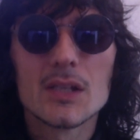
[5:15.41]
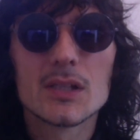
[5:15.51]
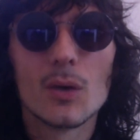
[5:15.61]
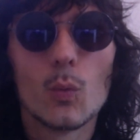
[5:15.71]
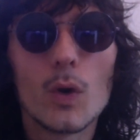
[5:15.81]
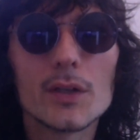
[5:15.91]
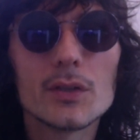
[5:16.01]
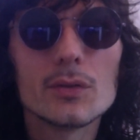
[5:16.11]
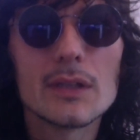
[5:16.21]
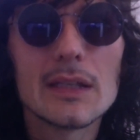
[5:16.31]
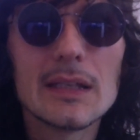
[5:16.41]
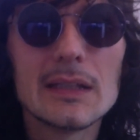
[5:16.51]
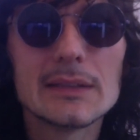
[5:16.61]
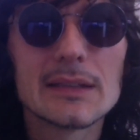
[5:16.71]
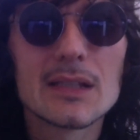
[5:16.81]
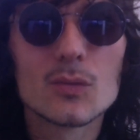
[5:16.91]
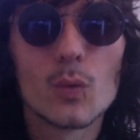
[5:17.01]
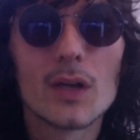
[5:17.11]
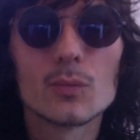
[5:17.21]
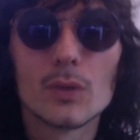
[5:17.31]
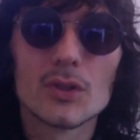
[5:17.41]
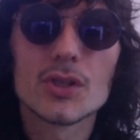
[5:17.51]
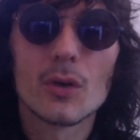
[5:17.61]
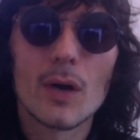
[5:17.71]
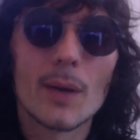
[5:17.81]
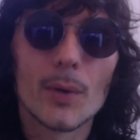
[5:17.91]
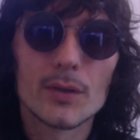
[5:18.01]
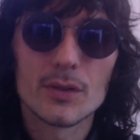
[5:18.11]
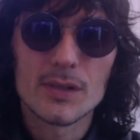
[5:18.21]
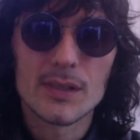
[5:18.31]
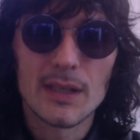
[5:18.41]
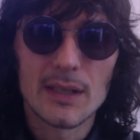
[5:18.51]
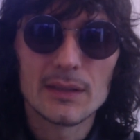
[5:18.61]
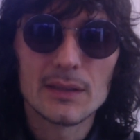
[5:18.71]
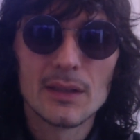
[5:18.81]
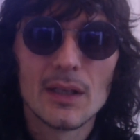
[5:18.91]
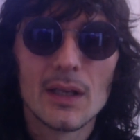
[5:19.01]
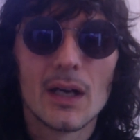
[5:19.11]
So what you eat is what will show up on your skin.